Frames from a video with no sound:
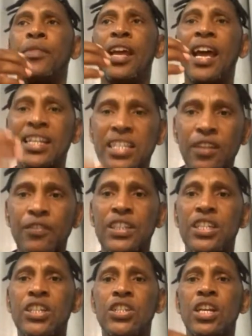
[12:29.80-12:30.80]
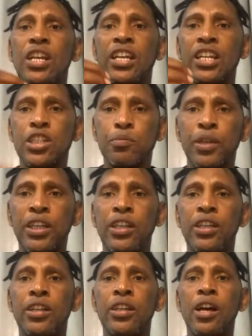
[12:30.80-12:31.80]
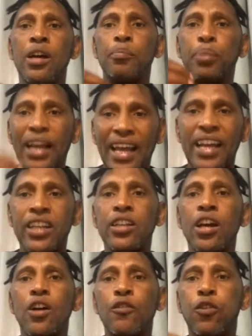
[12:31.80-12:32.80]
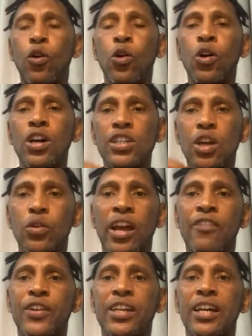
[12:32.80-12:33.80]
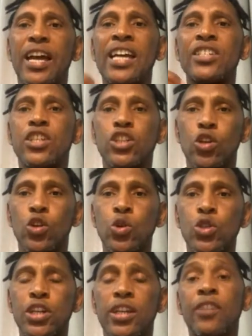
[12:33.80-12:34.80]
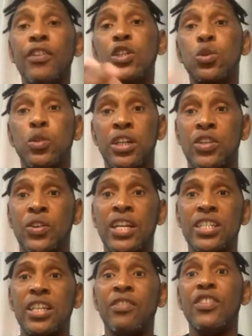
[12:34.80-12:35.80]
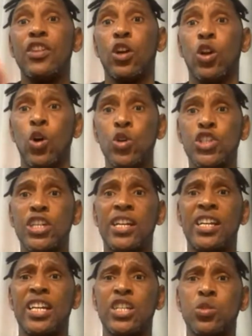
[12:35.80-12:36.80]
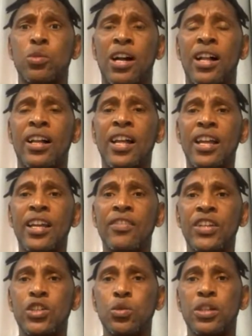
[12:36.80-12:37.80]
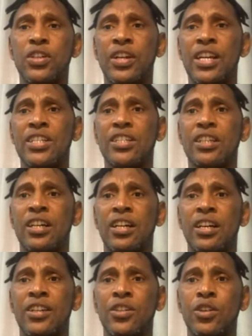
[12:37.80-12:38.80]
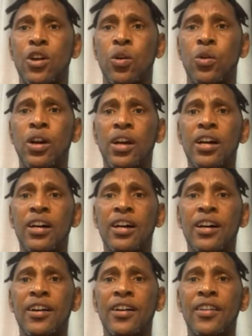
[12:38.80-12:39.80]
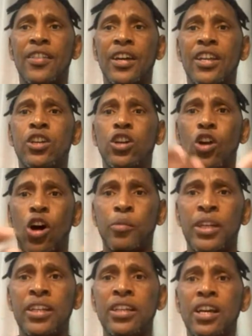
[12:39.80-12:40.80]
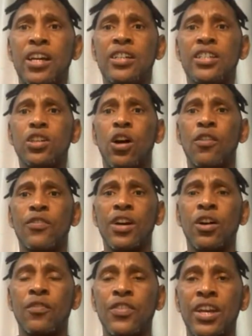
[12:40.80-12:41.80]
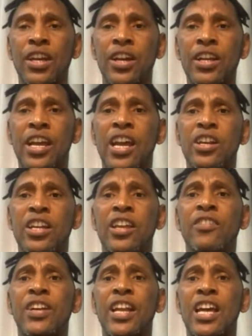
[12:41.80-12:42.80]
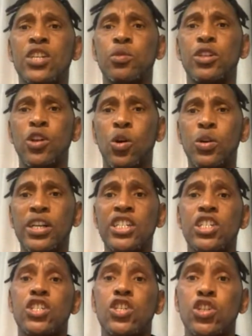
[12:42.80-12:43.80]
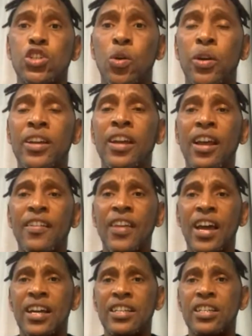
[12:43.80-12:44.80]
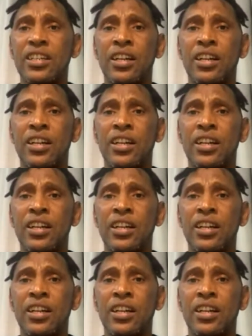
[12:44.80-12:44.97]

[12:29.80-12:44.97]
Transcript: activities is being planned for South Africa as the solution, even to address even the load shedding as well, even to address, the economic of the area. And even as we know, research is showing that